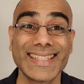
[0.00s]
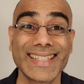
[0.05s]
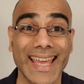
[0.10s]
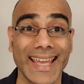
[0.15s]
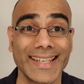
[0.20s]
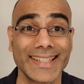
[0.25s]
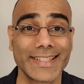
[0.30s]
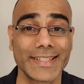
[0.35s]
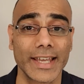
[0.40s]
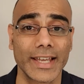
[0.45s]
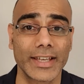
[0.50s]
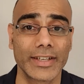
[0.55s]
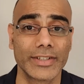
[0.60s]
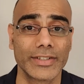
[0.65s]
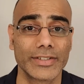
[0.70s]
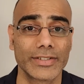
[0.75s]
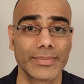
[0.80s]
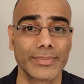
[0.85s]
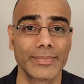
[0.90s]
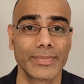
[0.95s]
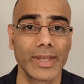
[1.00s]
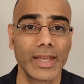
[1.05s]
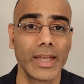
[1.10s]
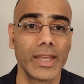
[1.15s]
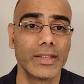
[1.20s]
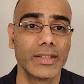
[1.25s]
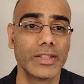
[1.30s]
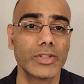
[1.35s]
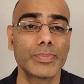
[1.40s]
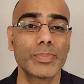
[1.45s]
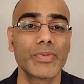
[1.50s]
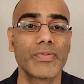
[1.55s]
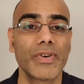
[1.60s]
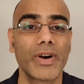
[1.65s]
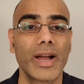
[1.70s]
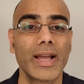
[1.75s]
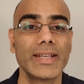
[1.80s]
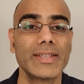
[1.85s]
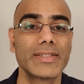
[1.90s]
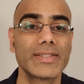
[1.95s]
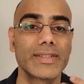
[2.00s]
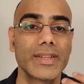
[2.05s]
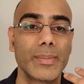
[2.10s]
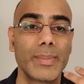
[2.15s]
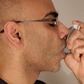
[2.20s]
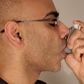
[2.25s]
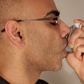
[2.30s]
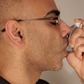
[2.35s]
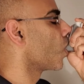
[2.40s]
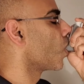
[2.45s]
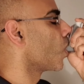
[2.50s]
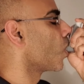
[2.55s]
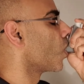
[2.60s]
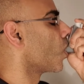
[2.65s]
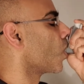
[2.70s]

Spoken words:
10 seconds. This provides the medicine more